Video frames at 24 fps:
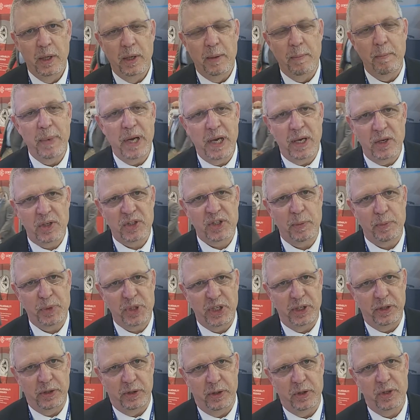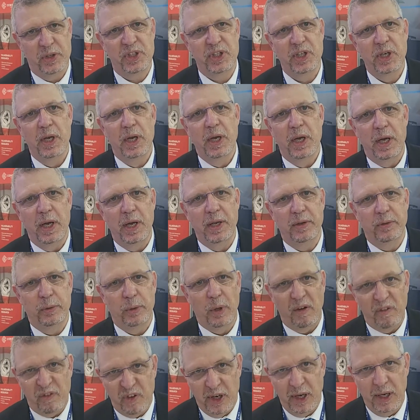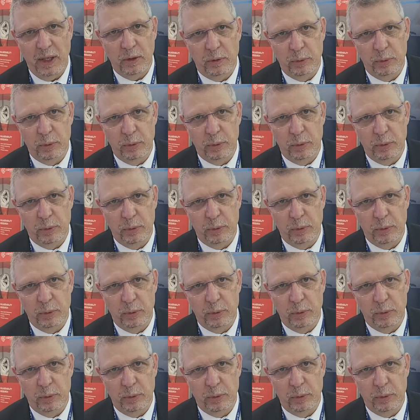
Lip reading: main subsidiaries in the Rafael